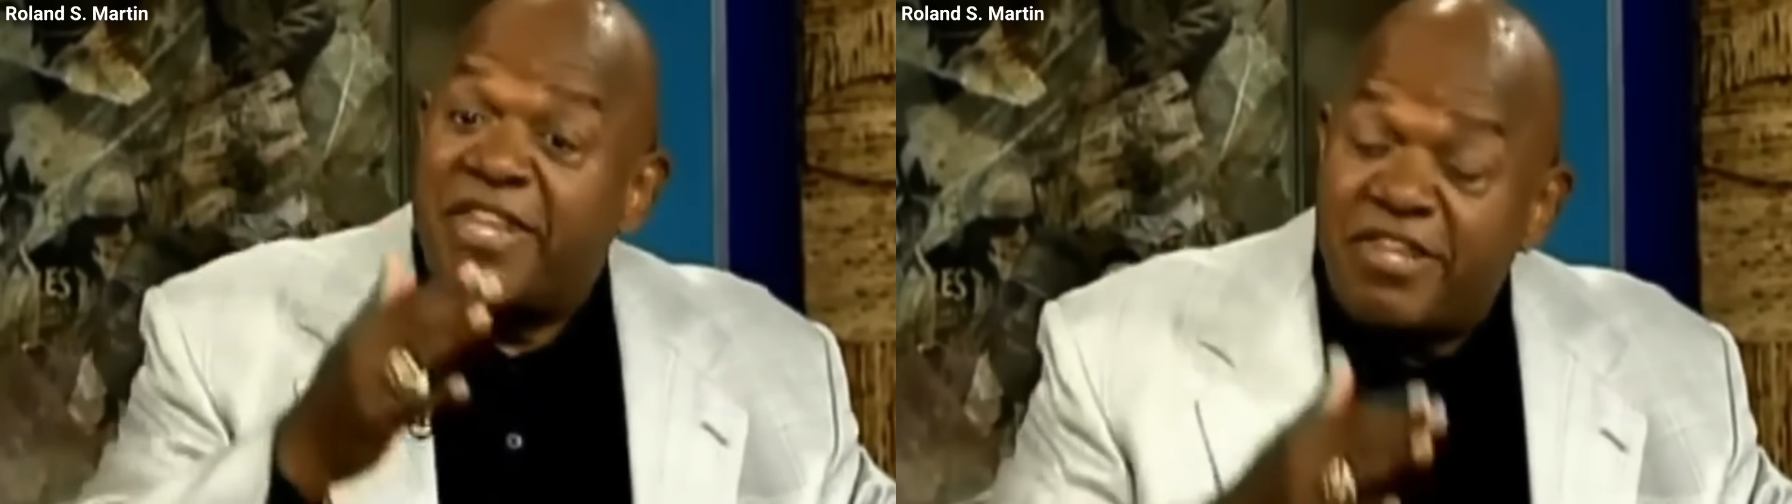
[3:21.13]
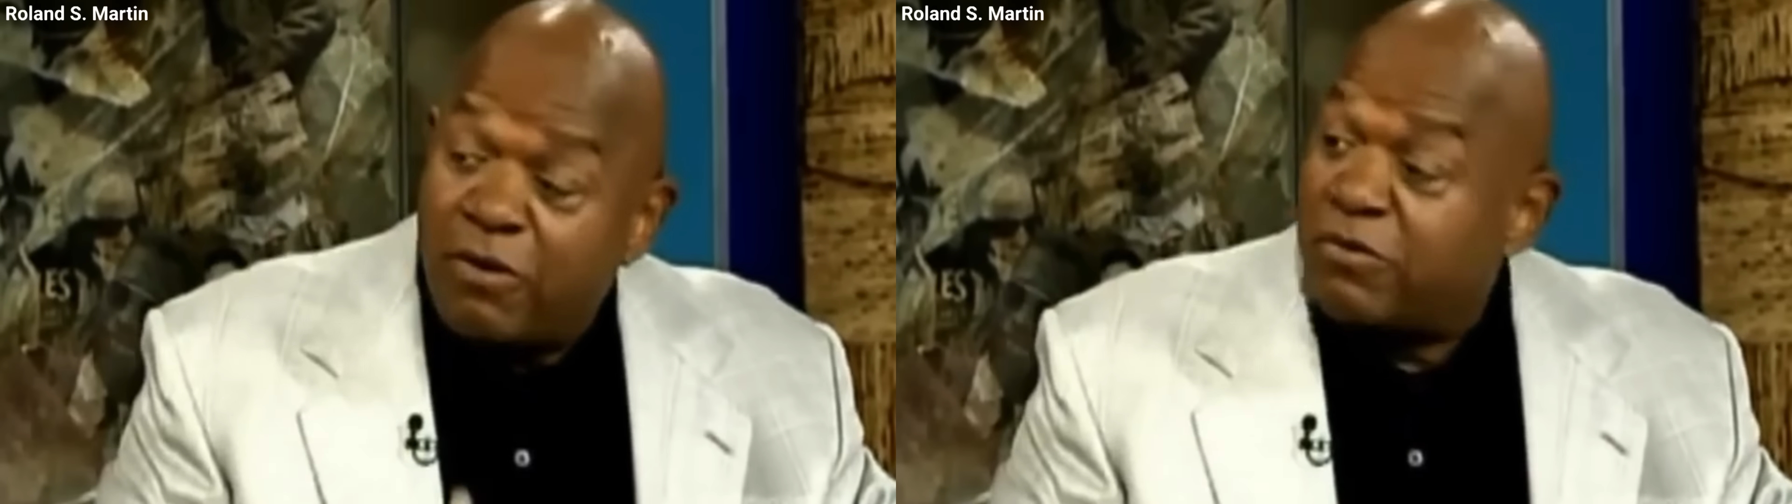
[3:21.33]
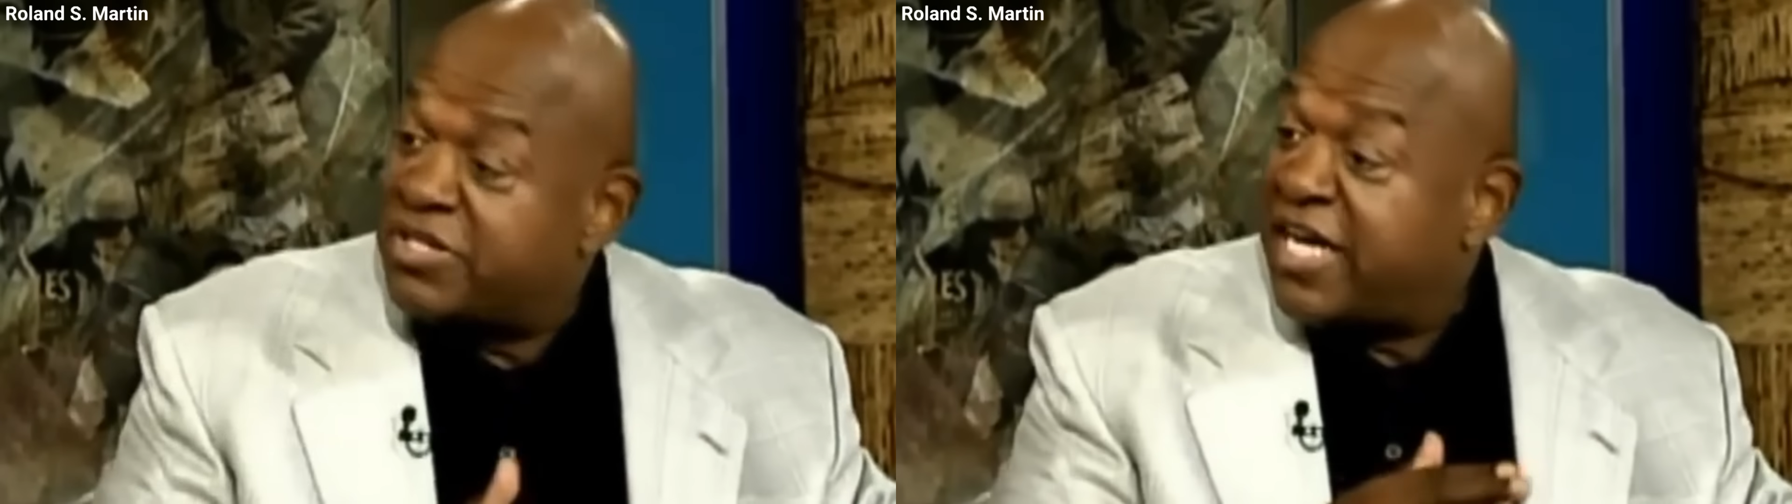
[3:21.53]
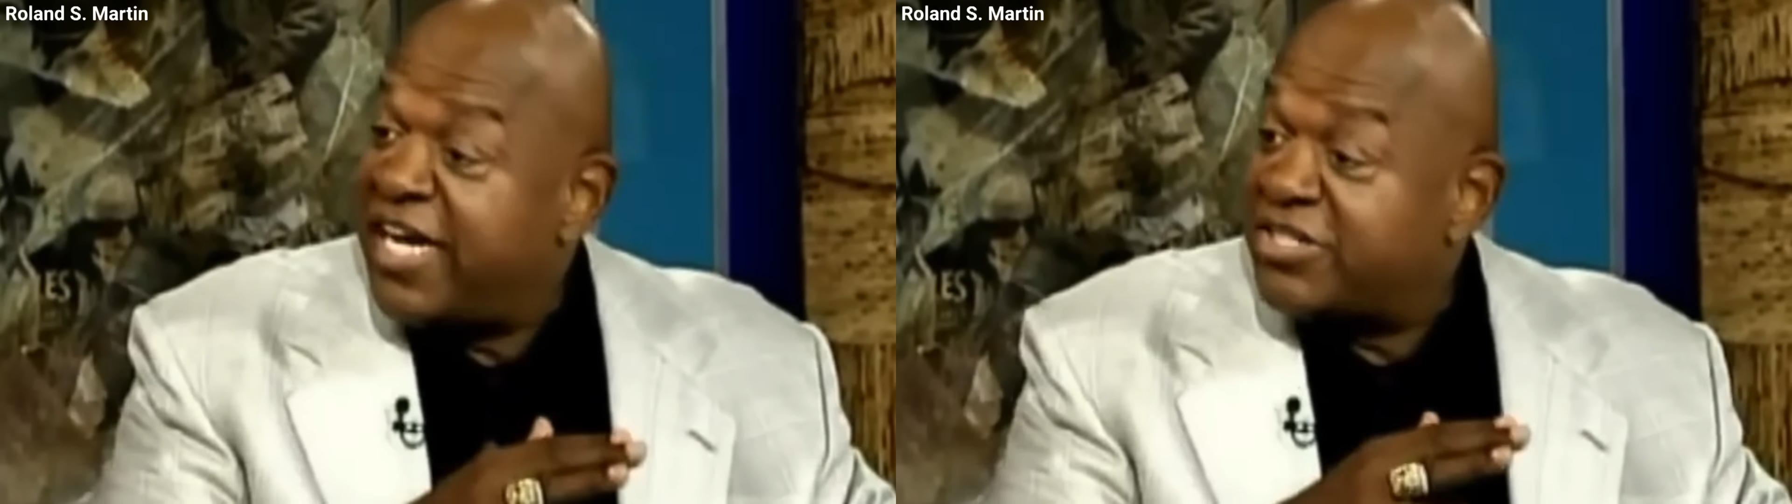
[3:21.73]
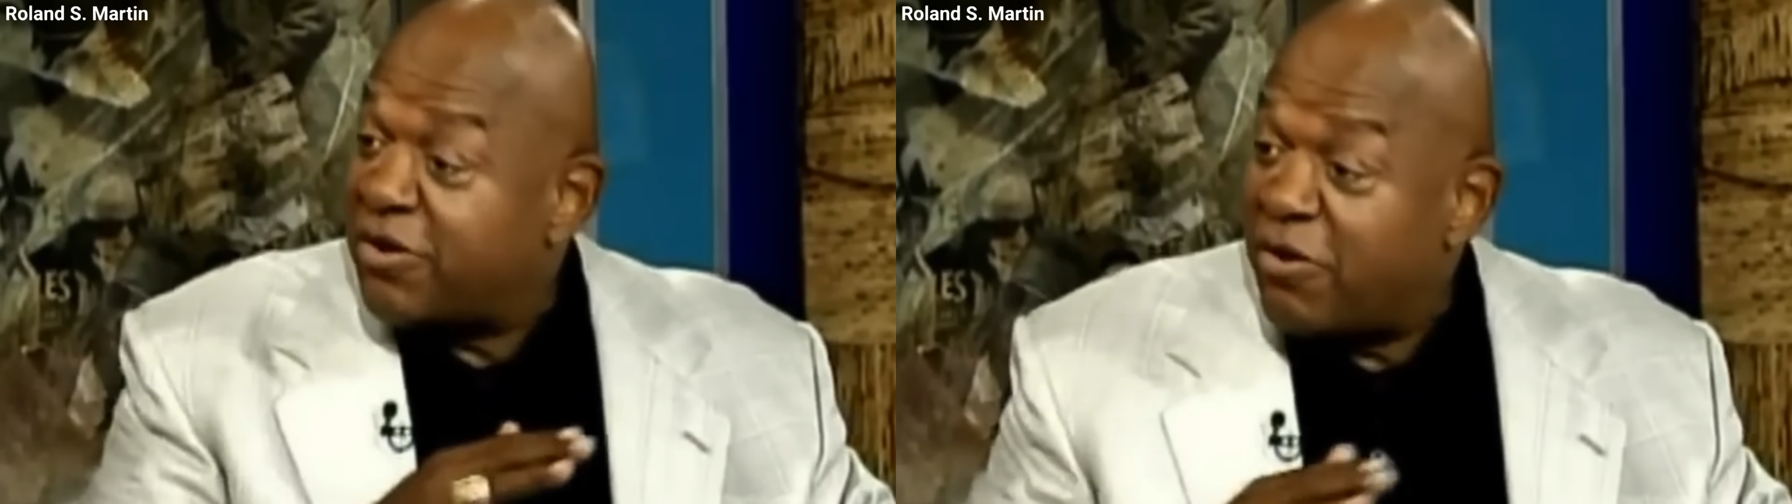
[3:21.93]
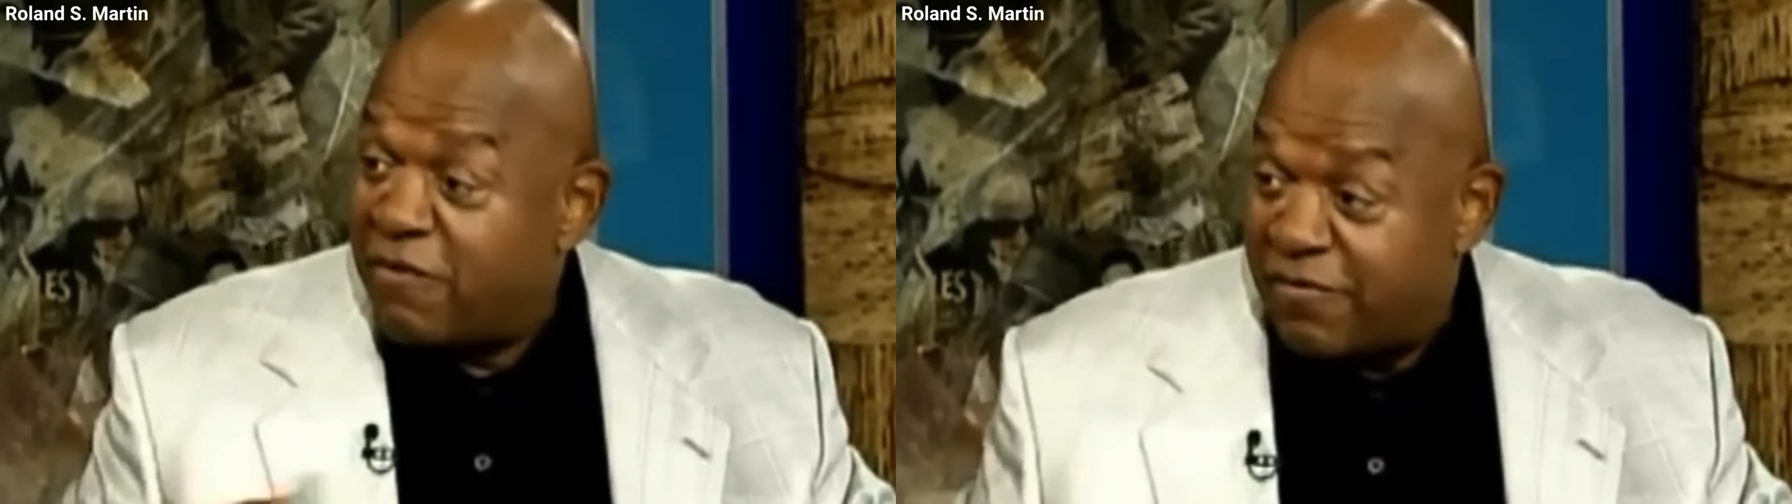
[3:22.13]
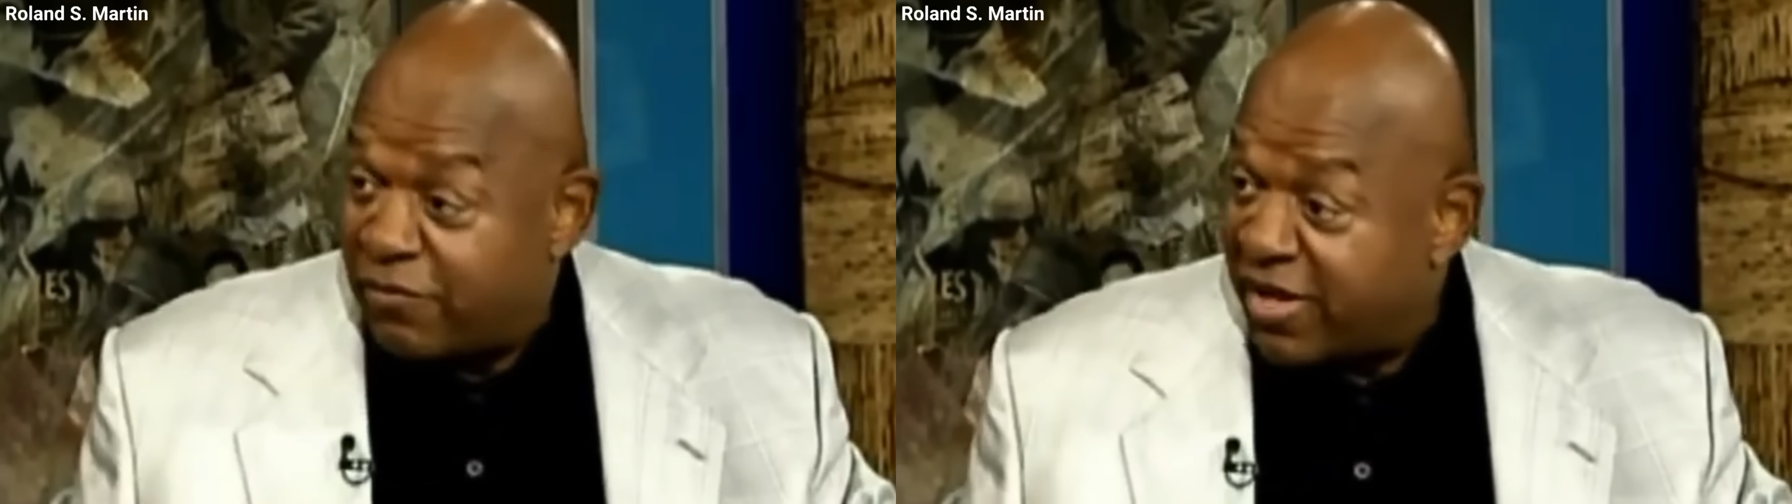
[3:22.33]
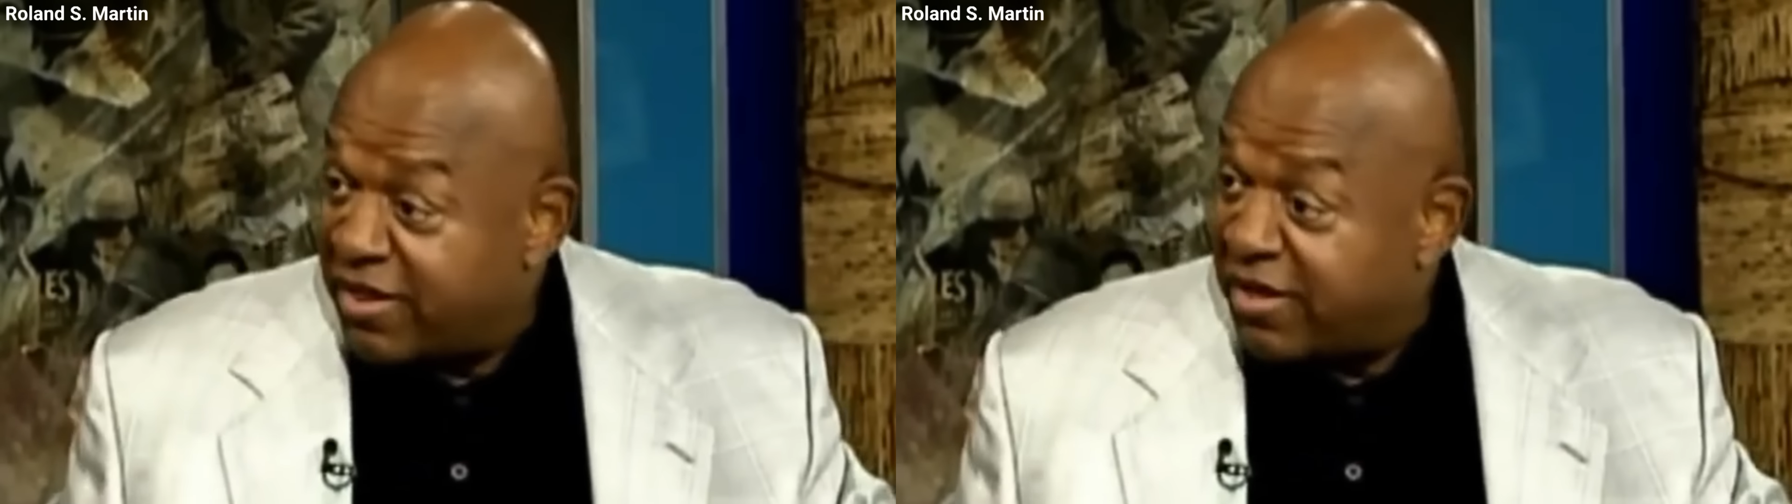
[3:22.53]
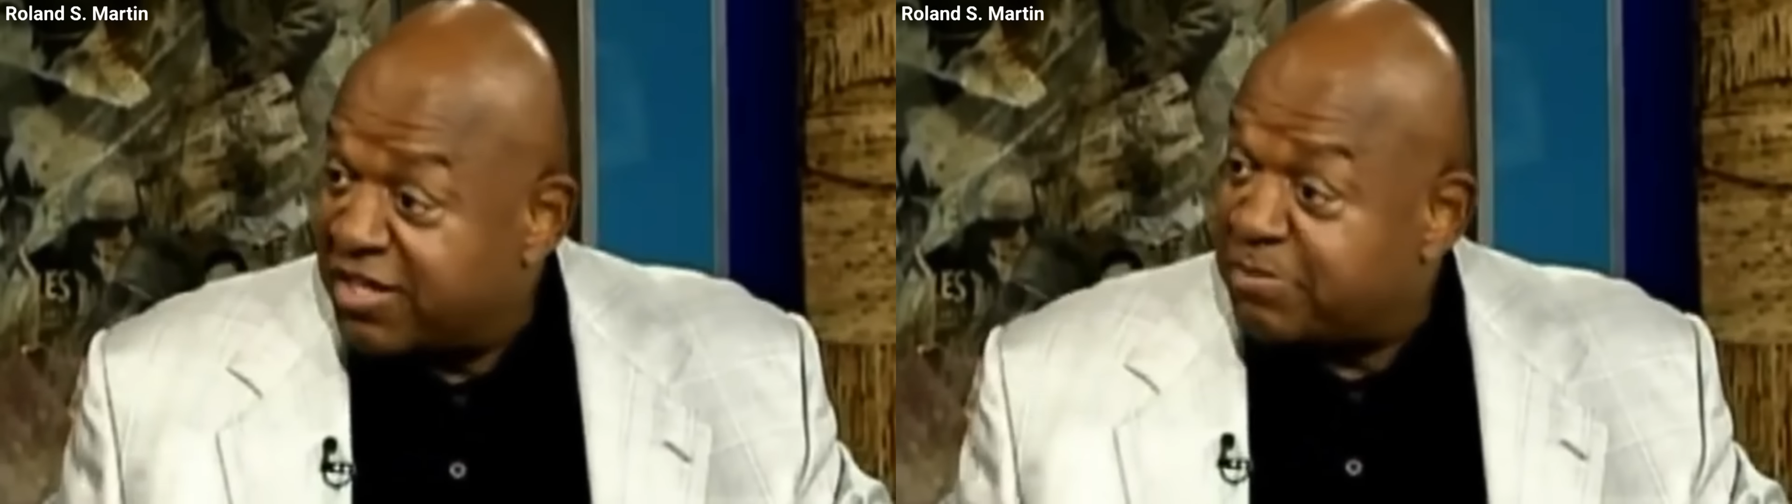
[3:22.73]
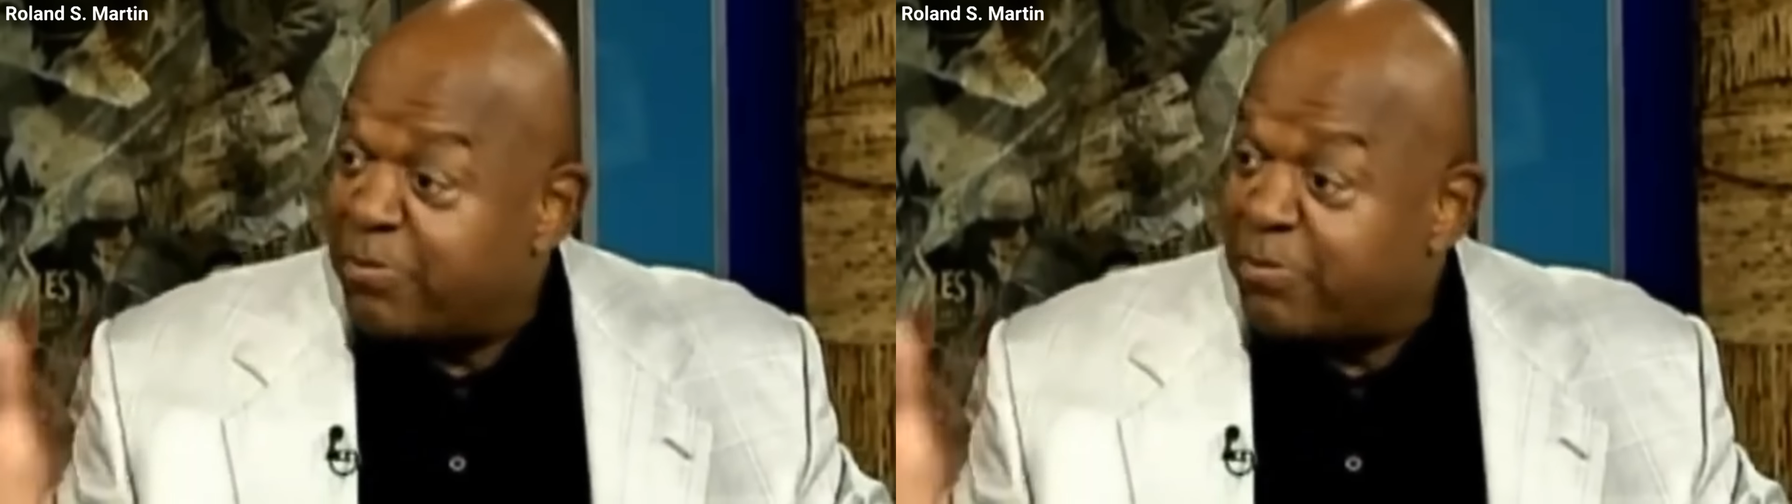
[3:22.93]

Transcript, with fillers: But those days are over with.